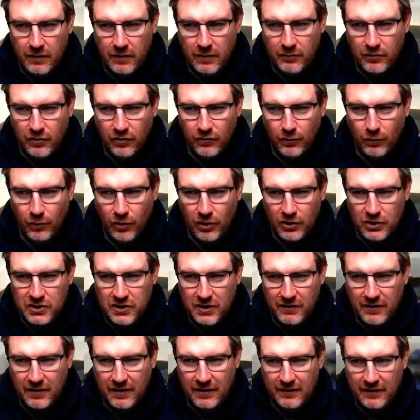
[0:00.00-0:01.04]
I'm just
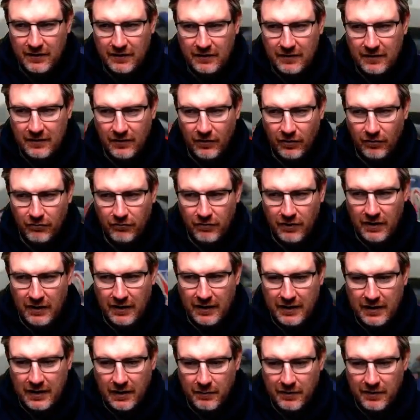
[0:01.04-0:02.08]
watching this. It's not
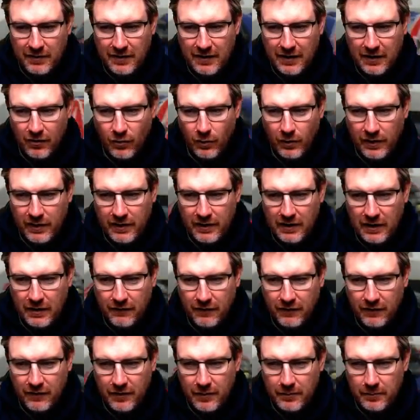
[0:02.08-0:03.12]
really coming down quick enough,
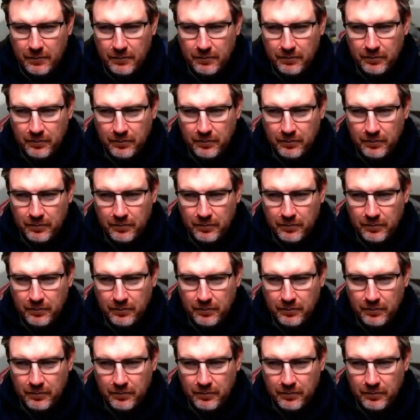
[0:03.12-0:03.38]
is it?